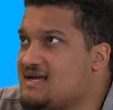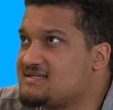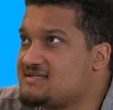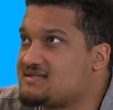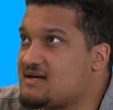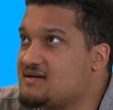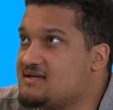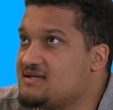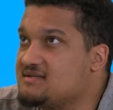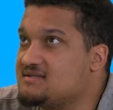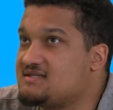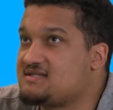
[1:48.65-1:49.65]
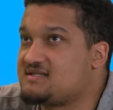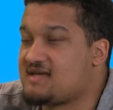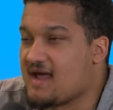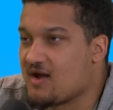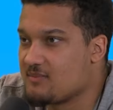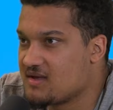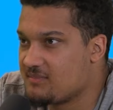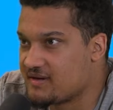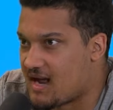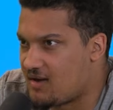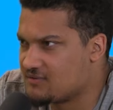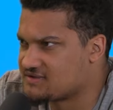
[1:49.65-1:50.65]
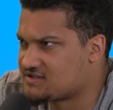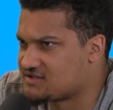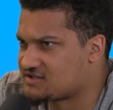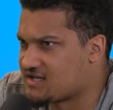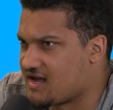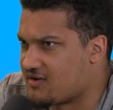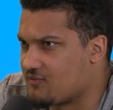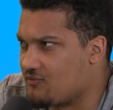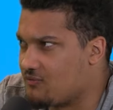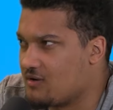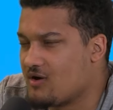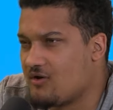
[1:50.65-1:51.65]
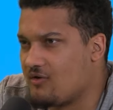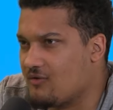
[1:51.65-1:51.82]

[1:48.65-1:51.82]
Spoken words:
necessarily scare me, but I was just like, whoa.